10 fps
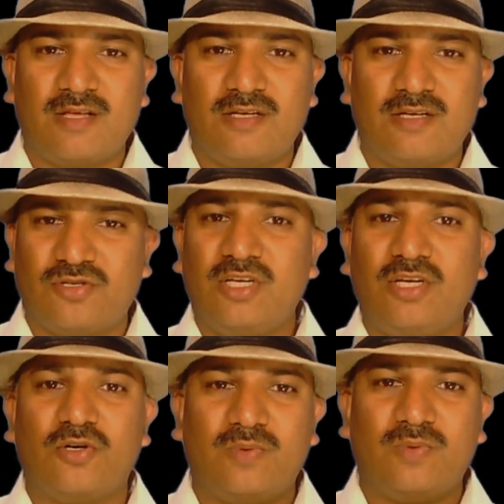So
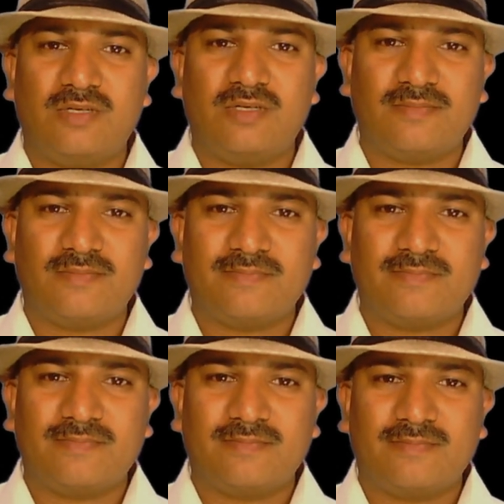think over,
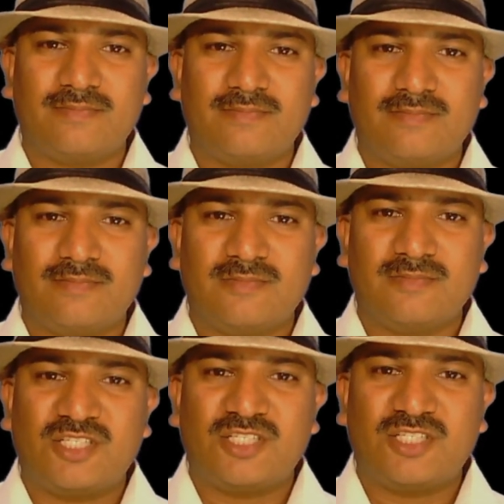
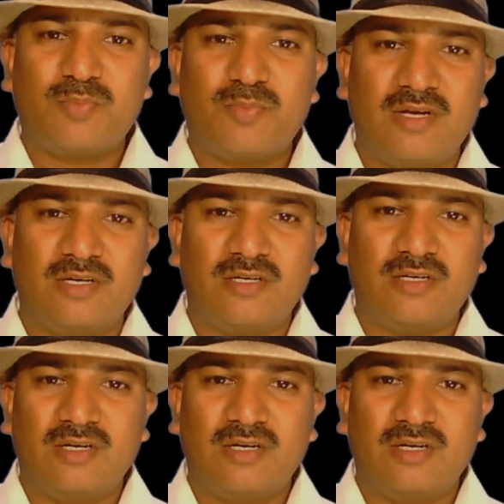a chess player